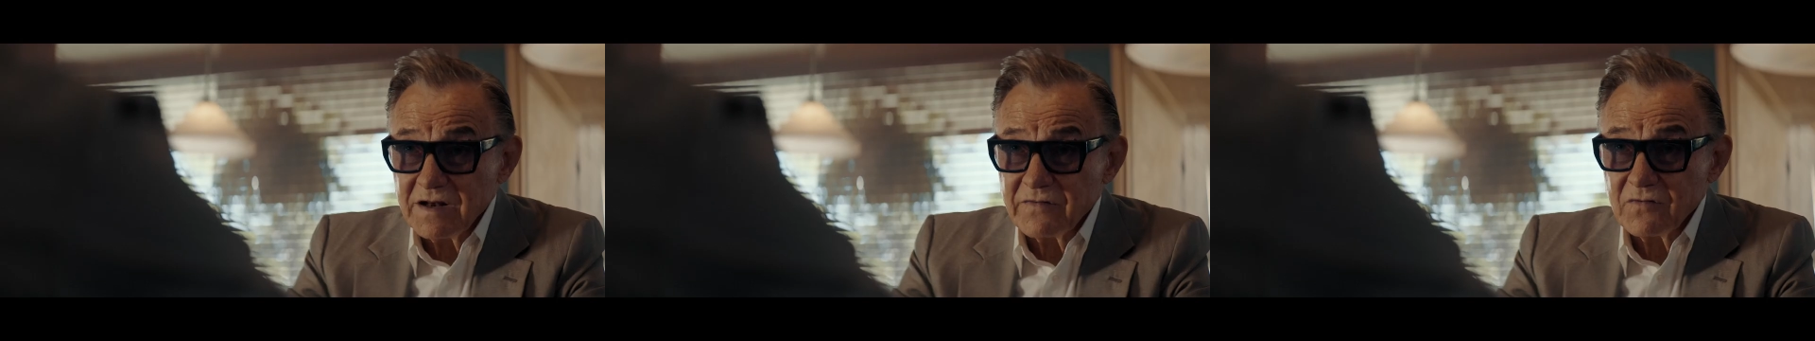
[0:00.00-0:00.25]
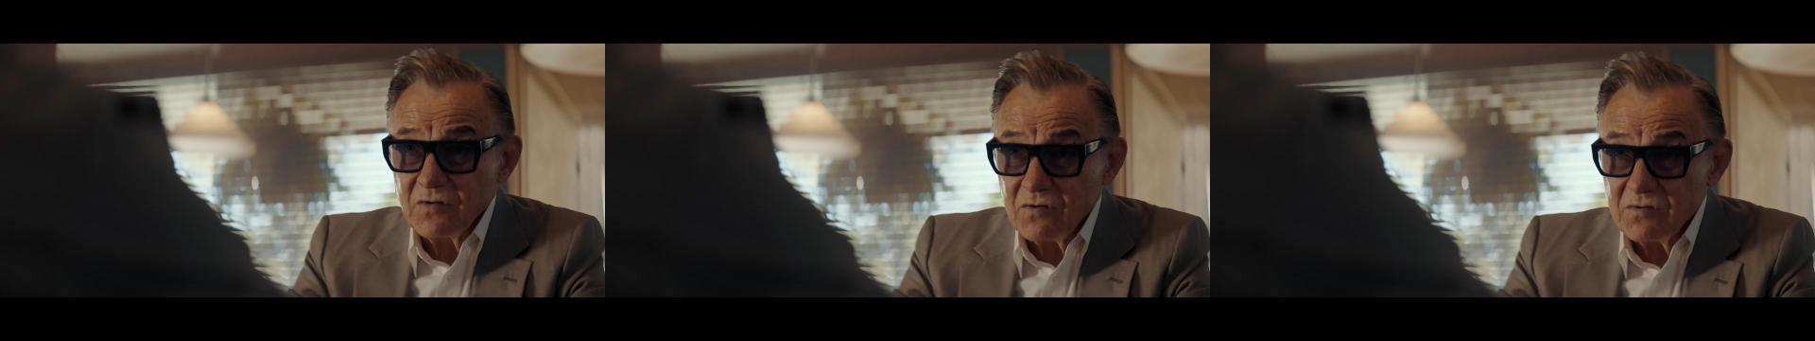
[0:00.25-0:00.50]

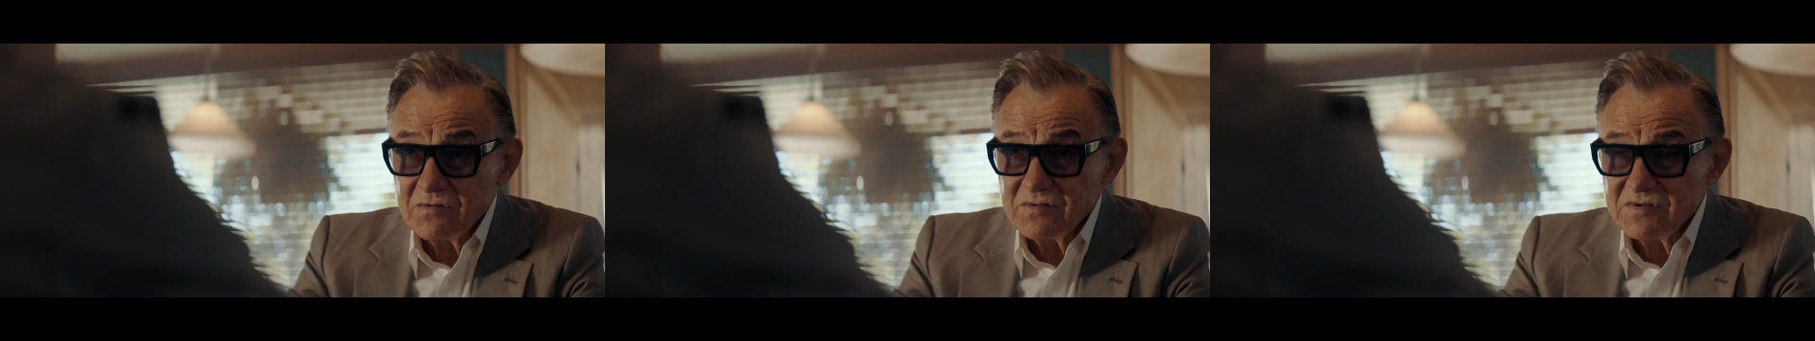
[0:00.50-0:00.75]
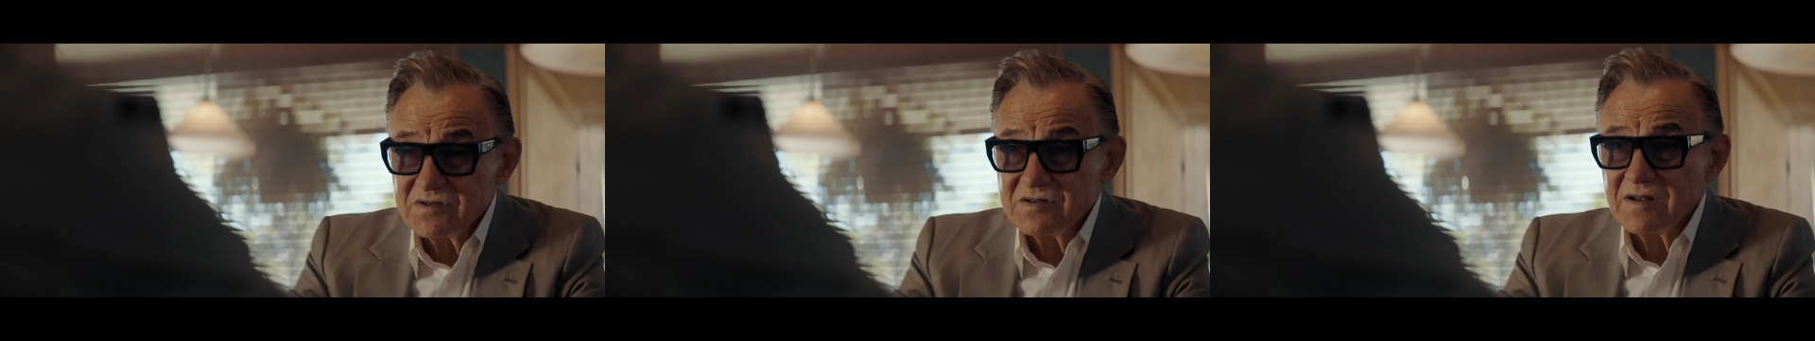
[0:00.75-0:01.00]
of
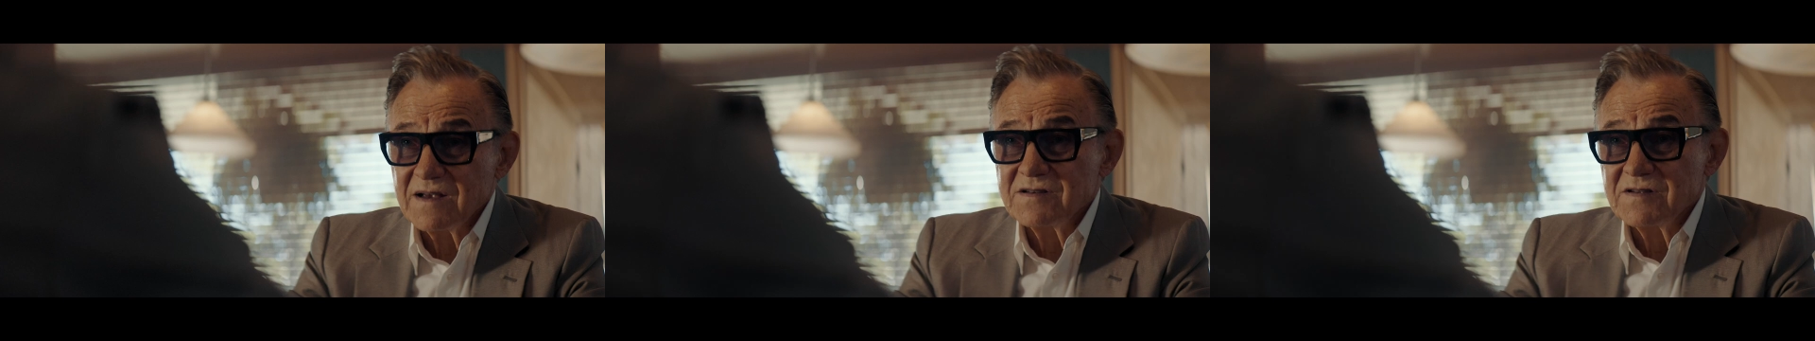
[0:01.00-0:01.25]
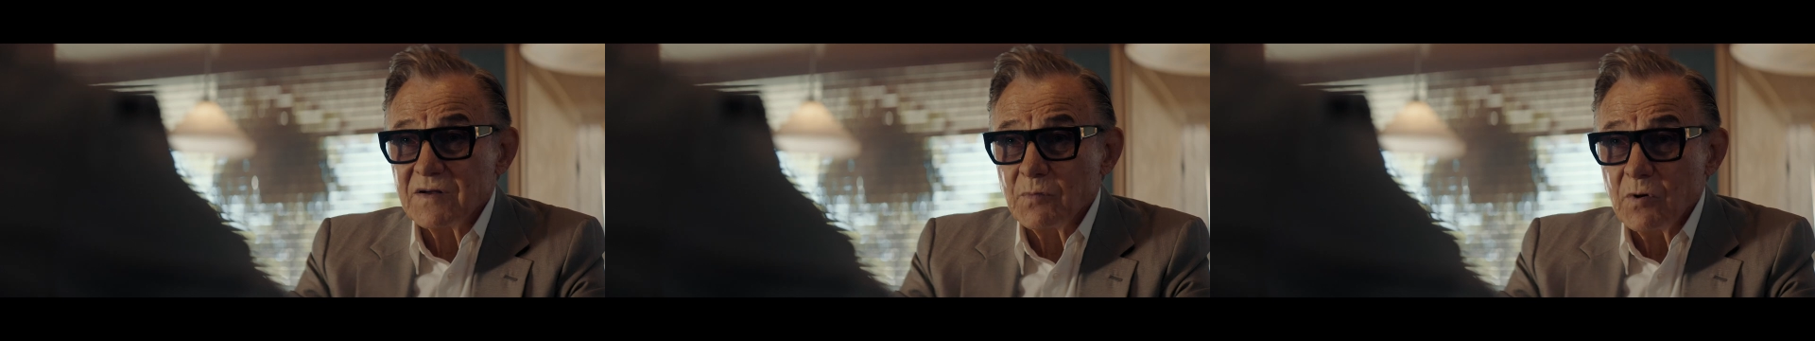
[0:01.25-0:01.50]
goons, I
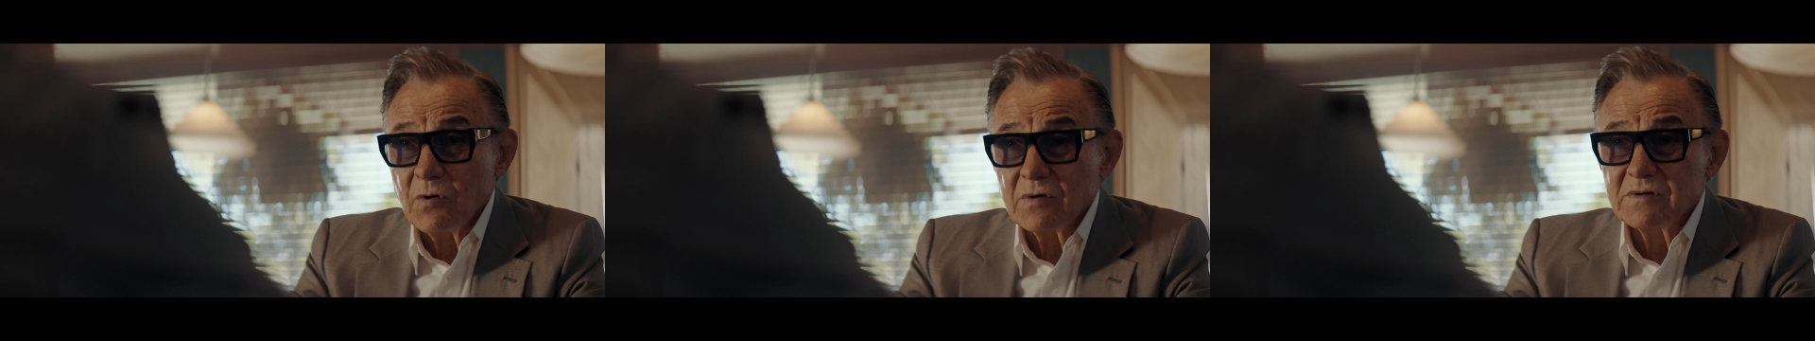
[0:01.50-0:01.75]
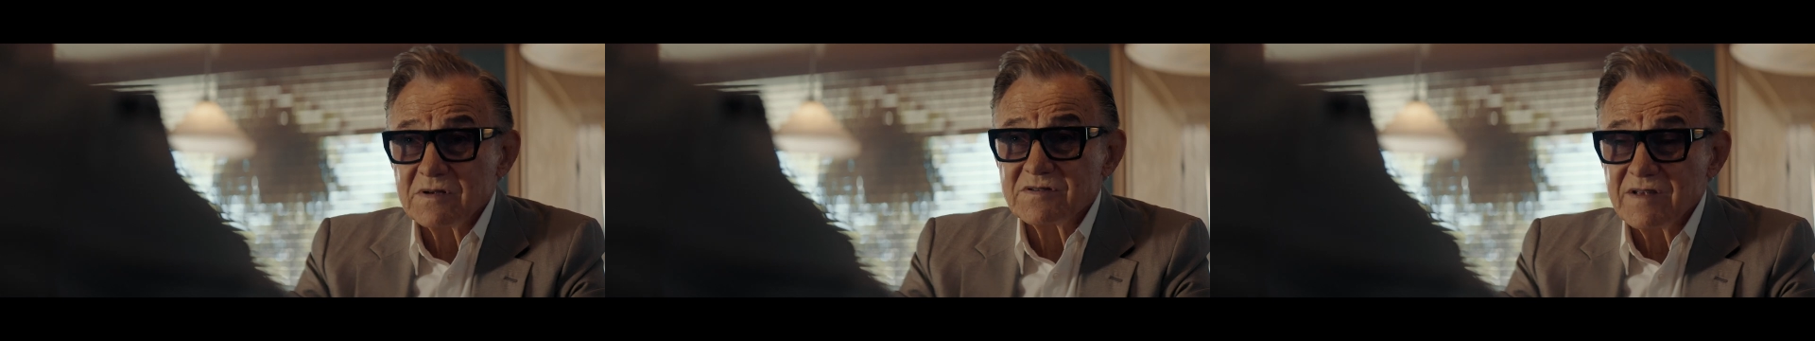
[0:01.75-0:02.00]
said we
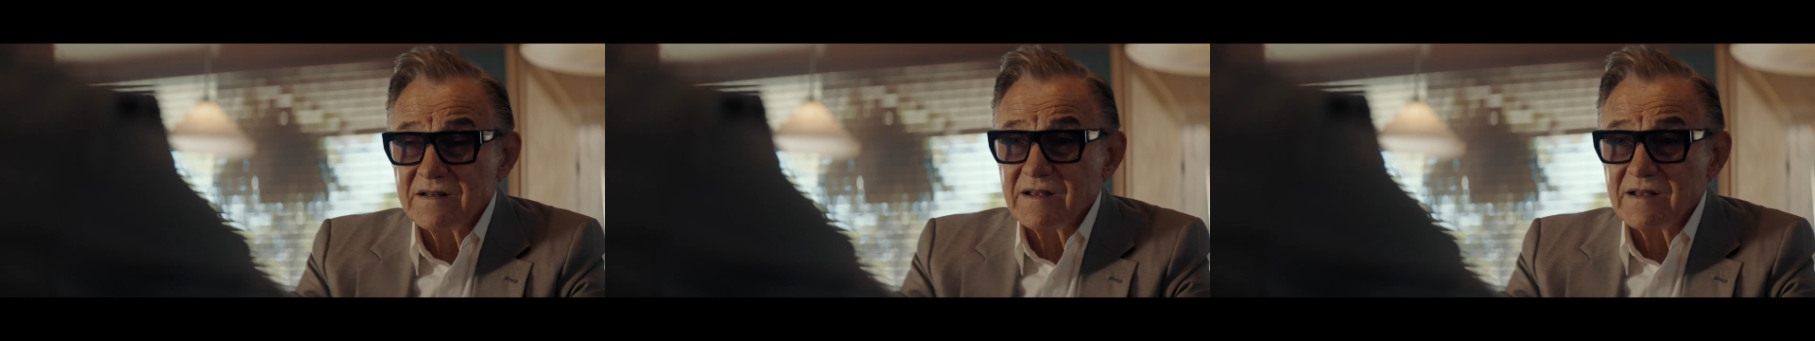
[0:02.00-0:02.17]
ought to send